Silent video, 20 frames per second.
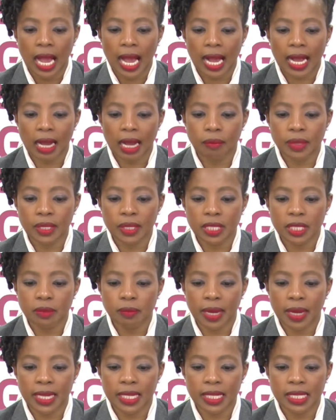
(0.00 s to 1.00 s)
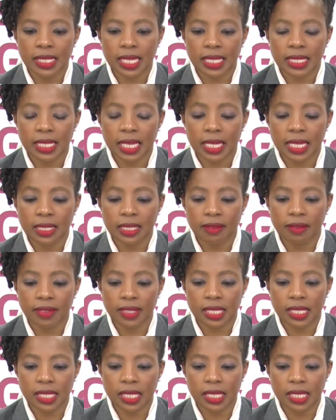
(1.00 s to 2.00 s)
accompanied by his executive
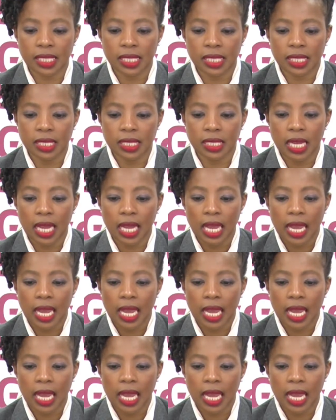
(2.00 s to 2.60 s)
assistant